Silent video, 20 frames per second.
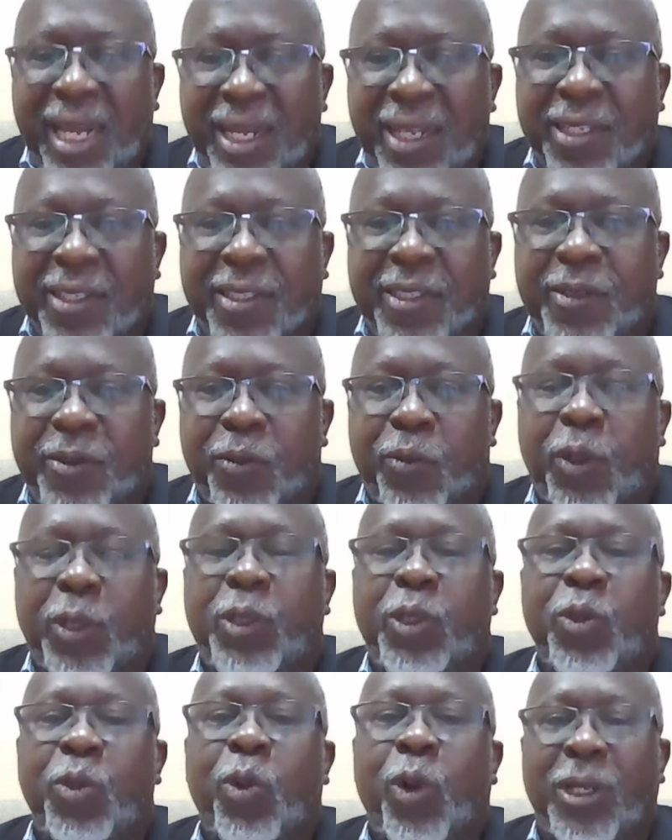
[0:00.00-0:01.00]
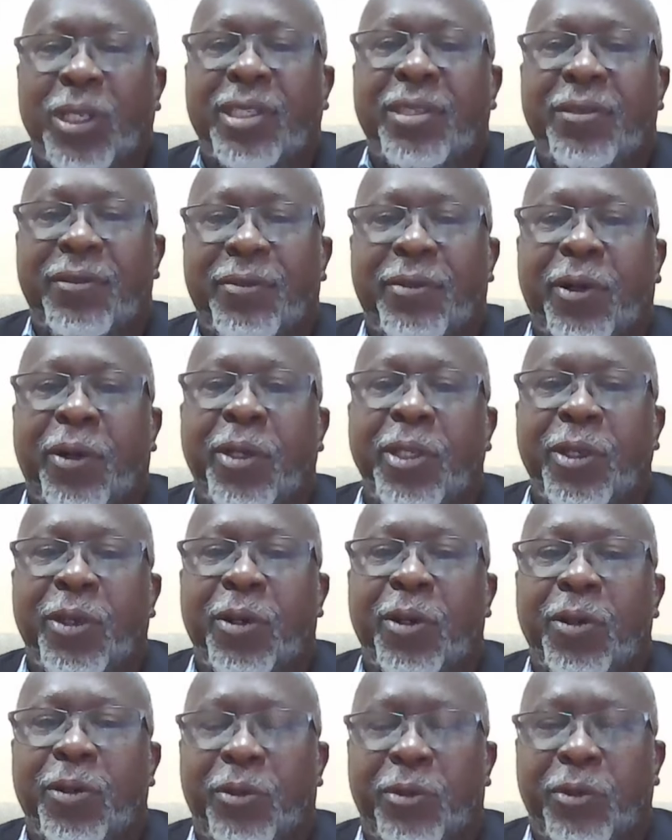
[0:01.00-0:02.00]
tell us what you want for
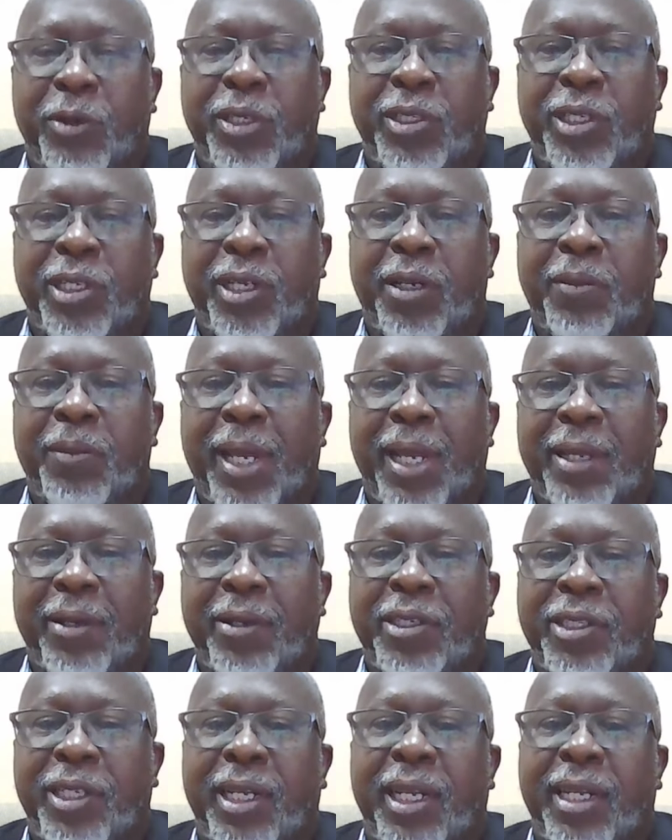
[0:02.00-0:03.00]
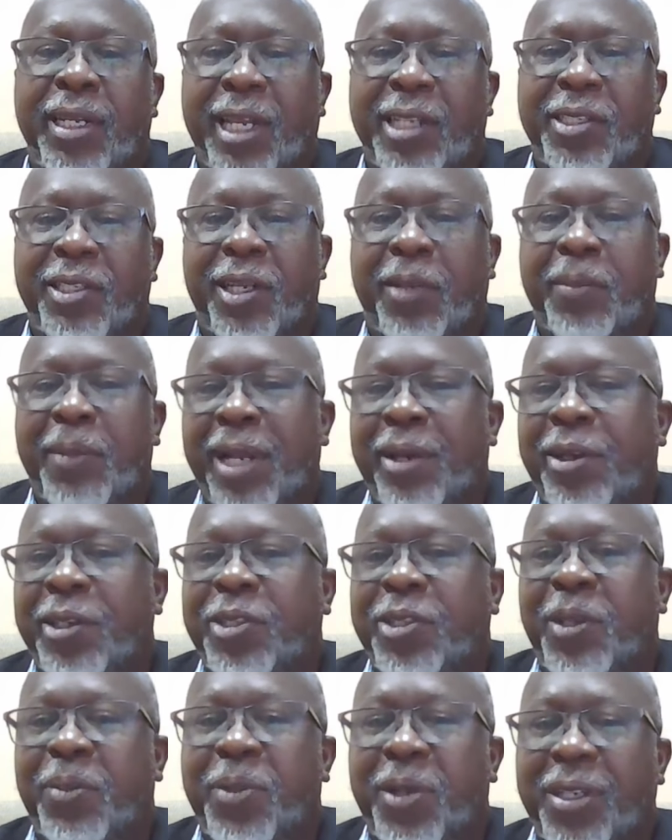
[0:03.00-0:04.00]
your regional migration and national
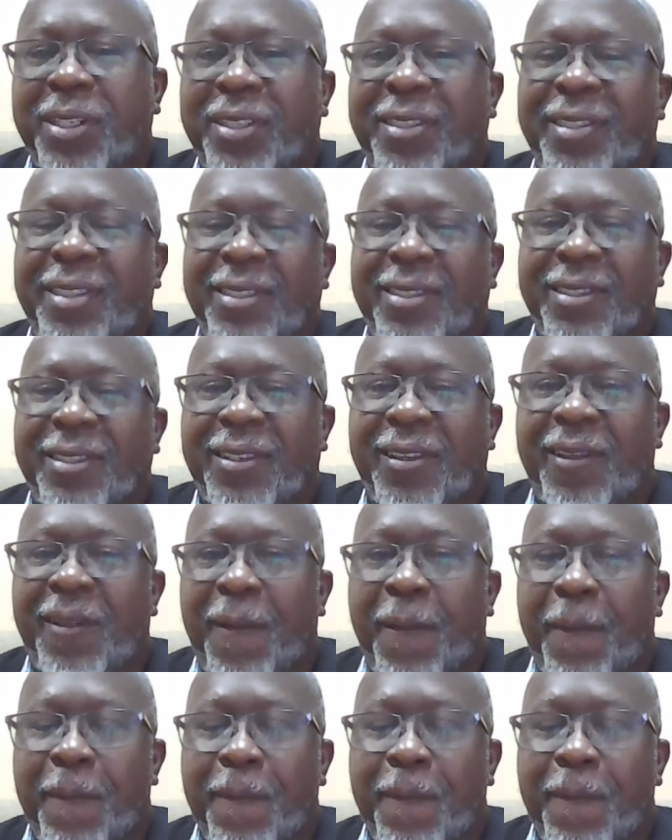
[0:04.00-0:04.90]
migration policies.